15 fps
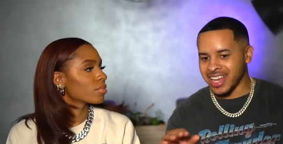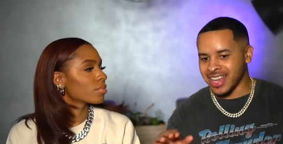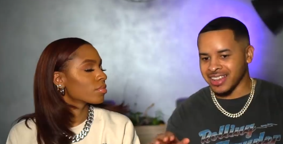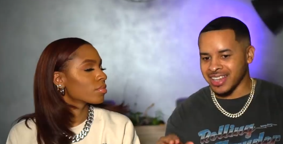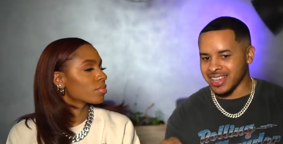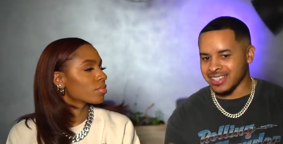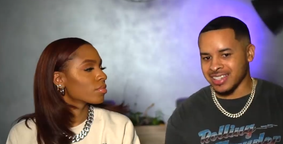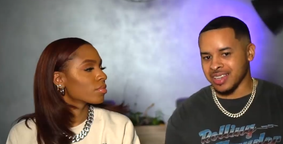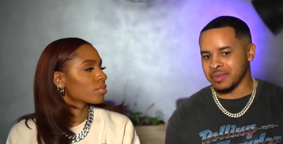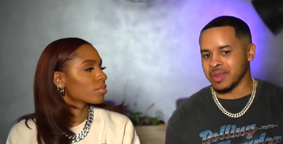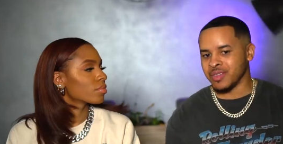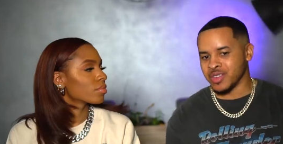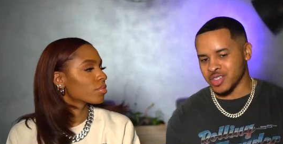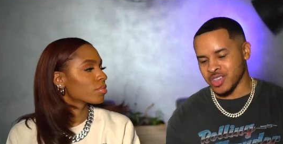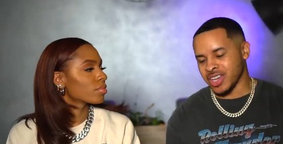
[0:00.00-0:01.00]
Speaker 1: stay at that same
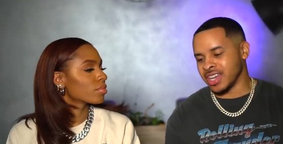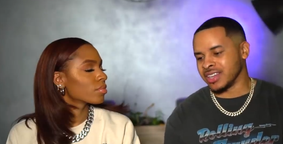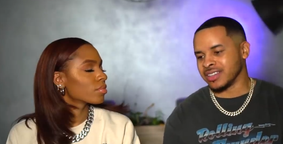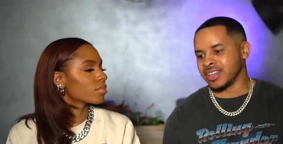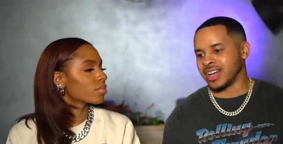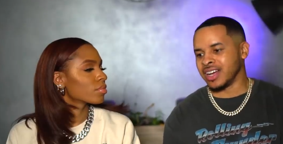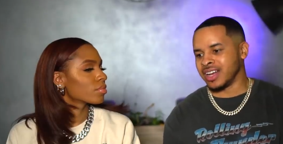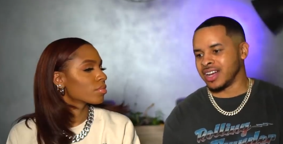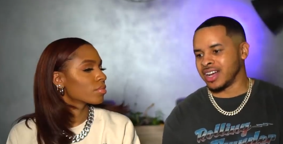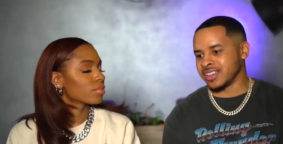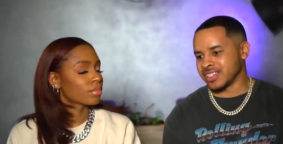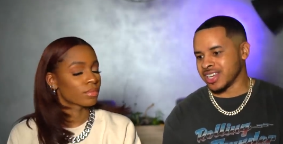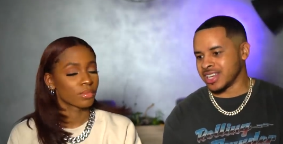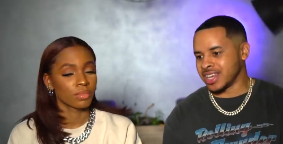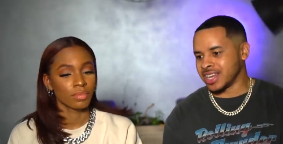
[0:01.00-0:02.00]
level. So yeah, uh, I'll
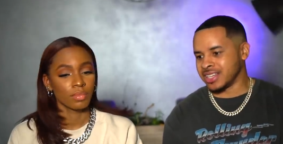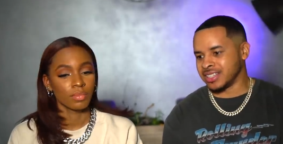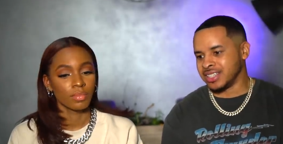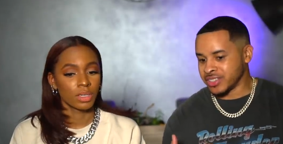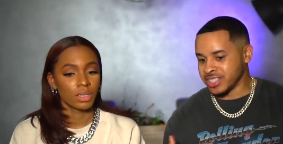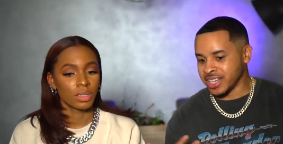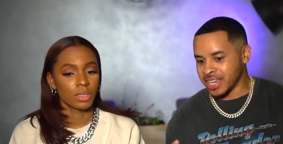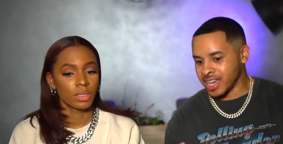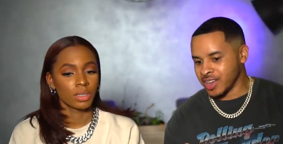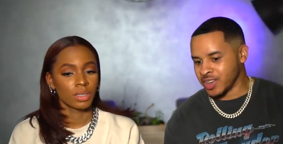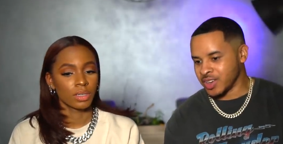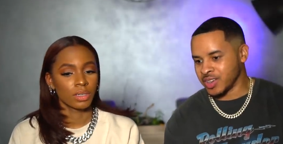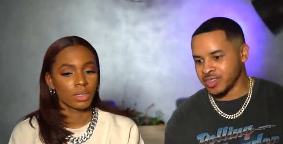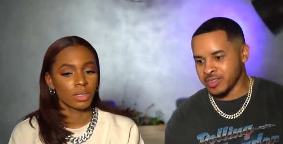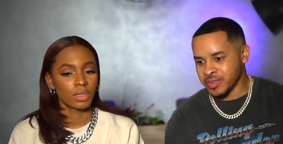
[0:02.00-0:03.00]
say that
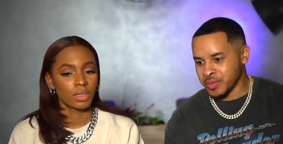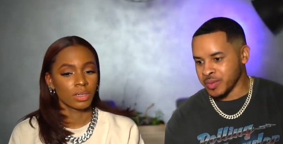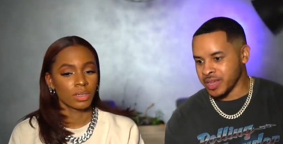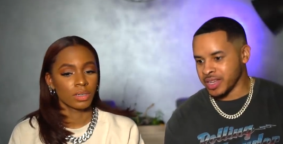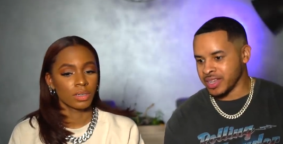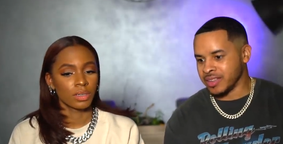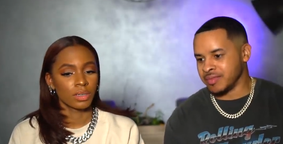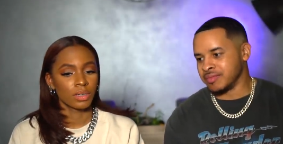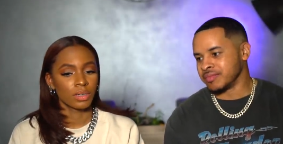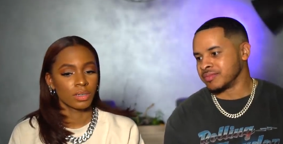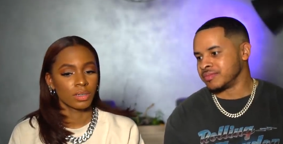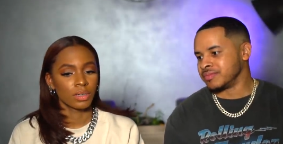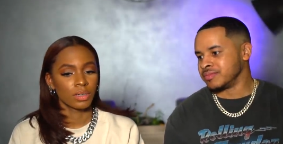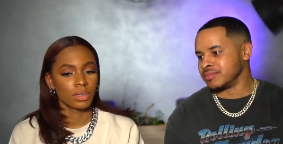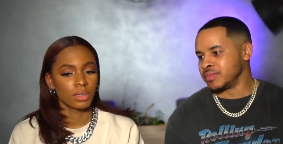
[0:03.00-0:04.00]
together we
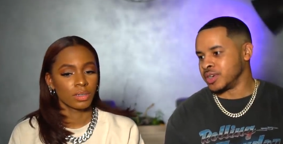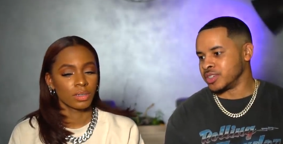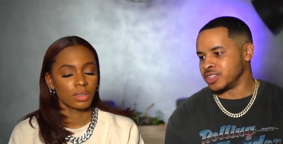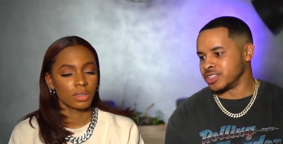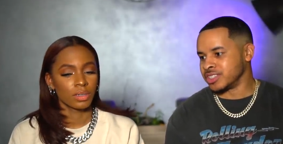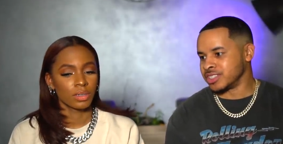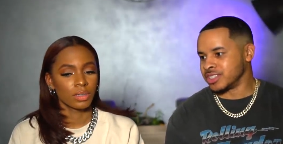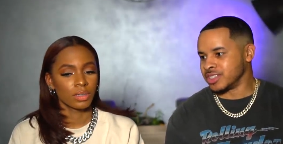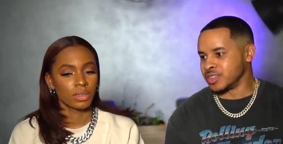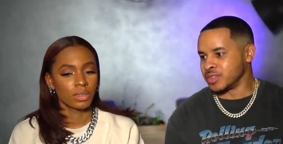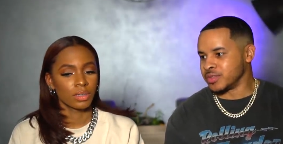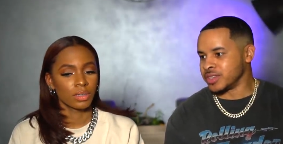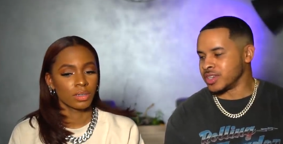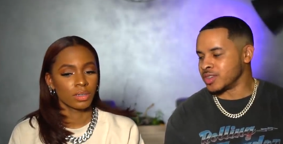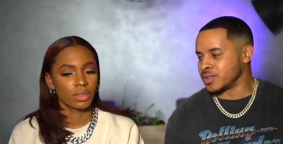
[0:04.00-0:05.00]
purchased a new
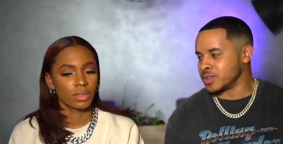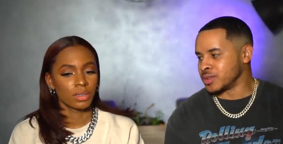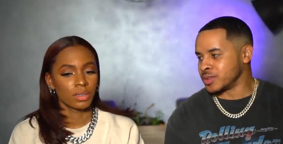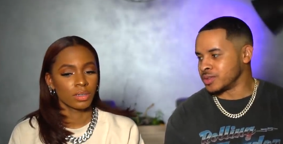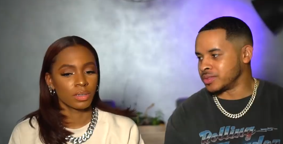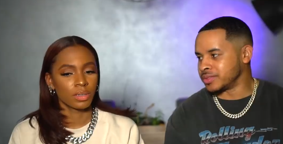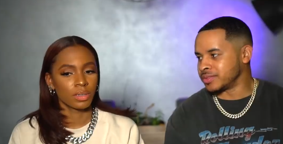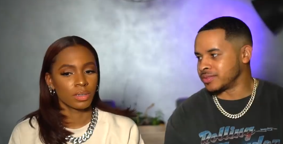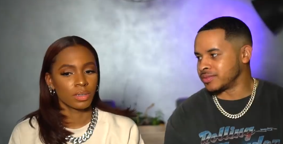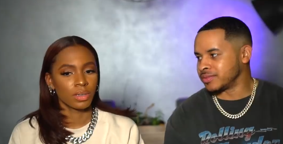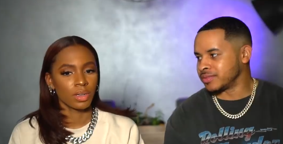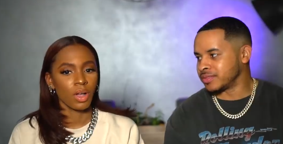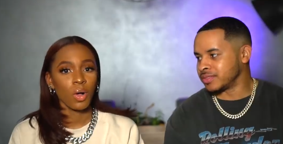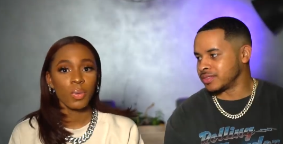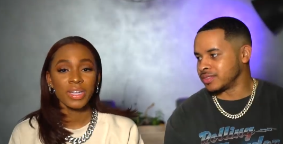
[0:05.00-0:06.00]
vehicle.
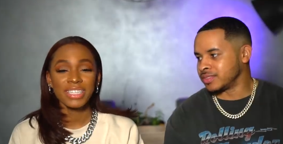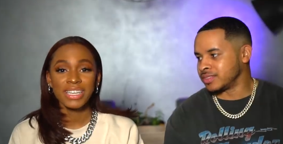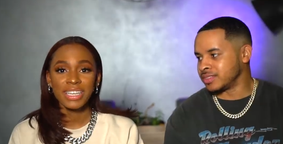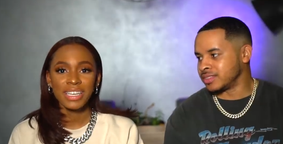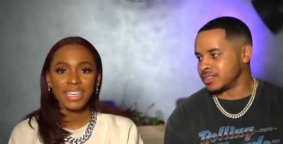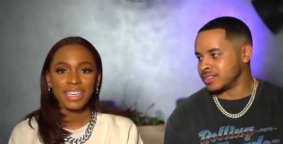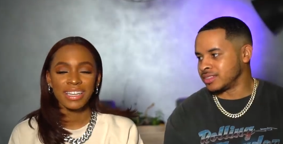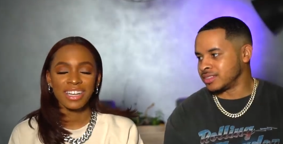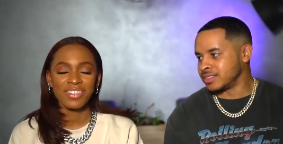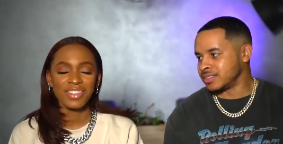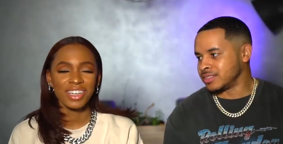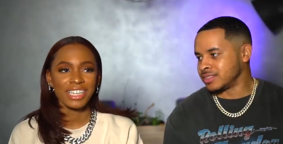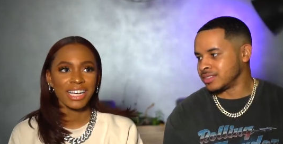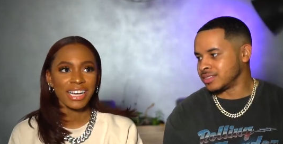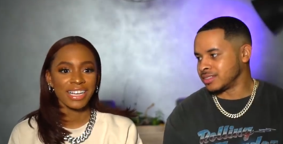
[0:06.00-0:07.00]
Speaker 2: Oh, we did. I
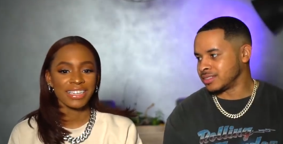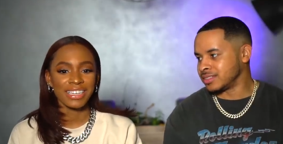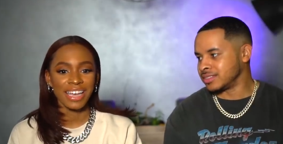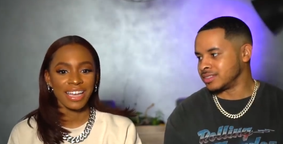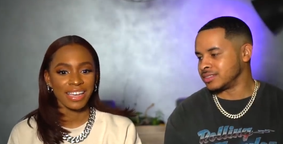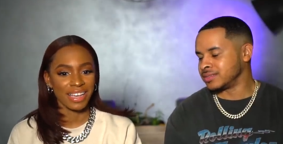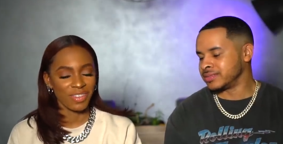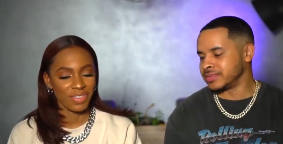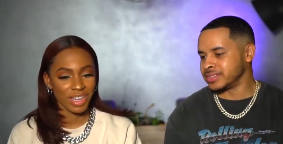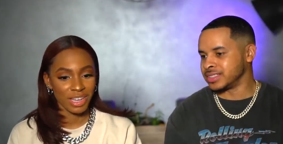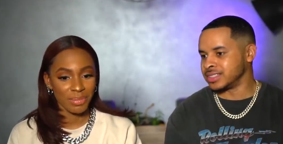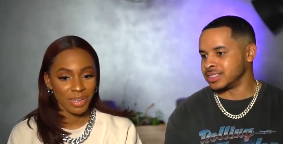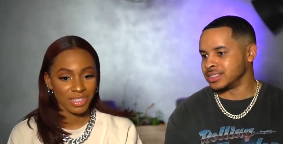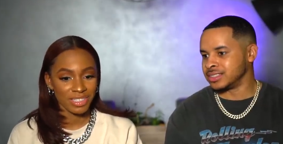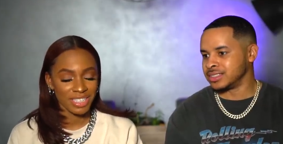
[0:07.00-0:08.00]
forgot. Dang, I forgot
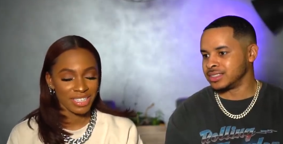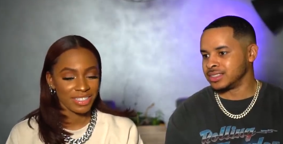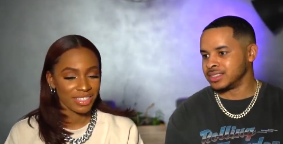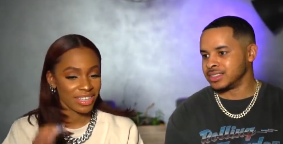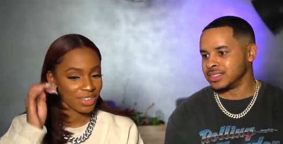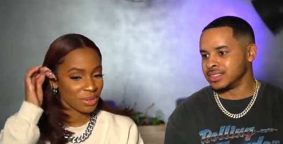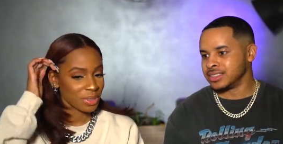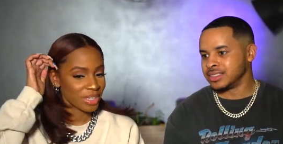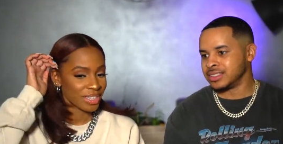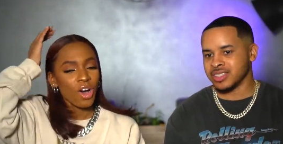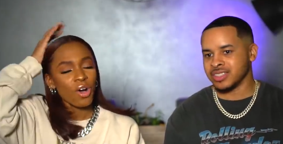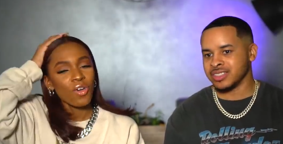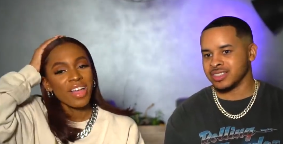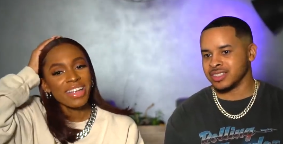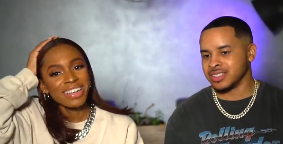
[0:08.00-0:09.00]
about the Tesla that quick.
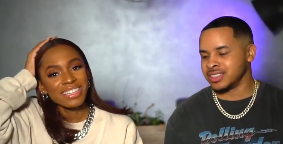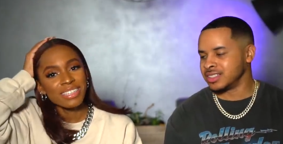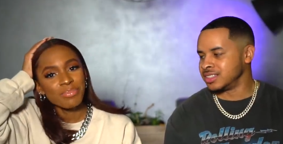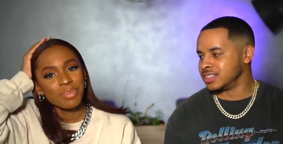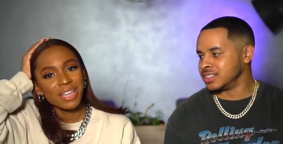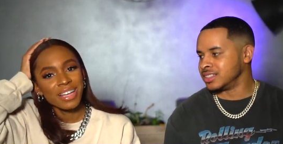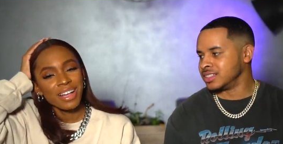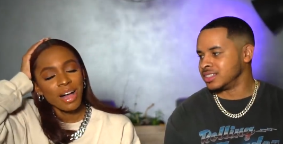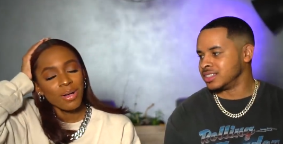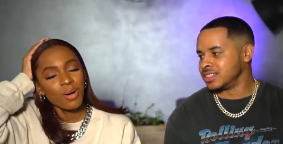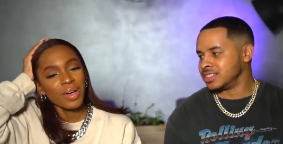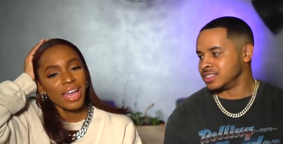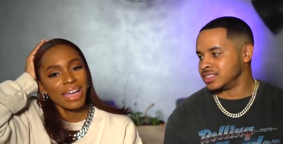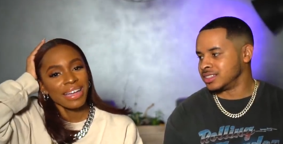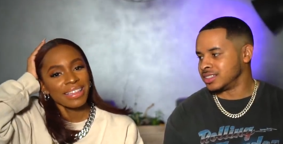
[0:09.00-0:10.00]
Oh, that is a big.
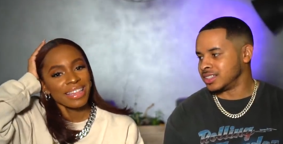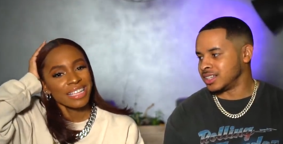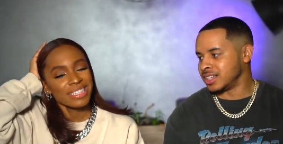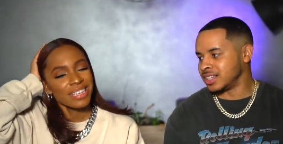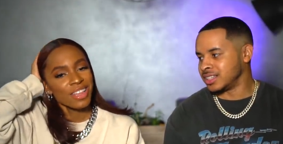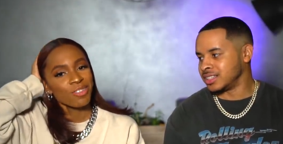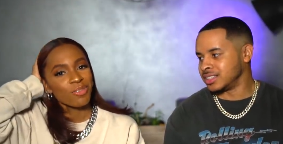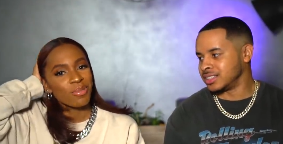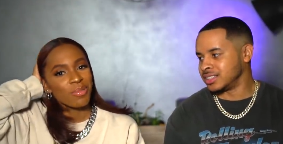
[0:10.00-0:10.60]
Okay, that's another